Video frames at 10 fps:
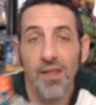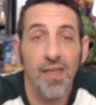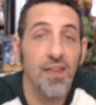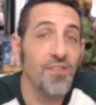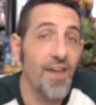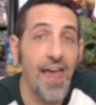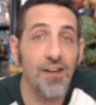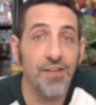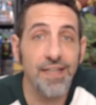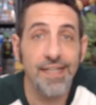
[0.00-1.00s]
in the
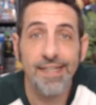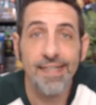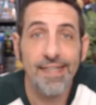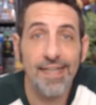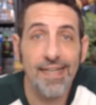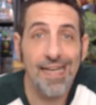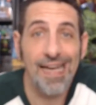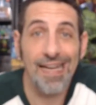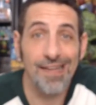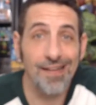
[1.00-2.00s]
factory
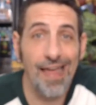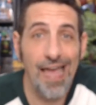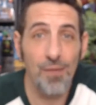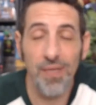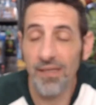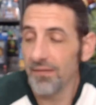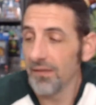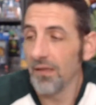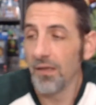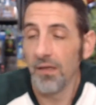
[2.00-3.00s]
got a little happy,
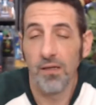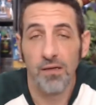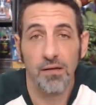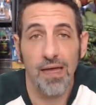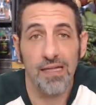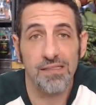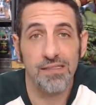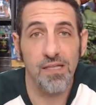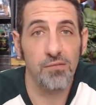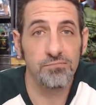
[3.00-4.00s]
got
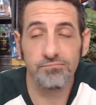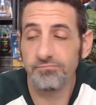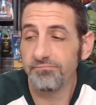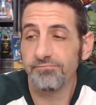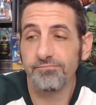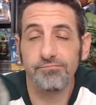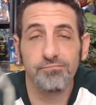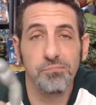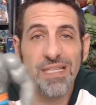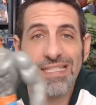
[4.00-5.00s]
some
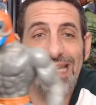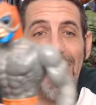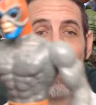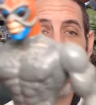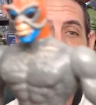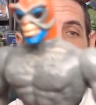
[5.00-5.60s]
misguided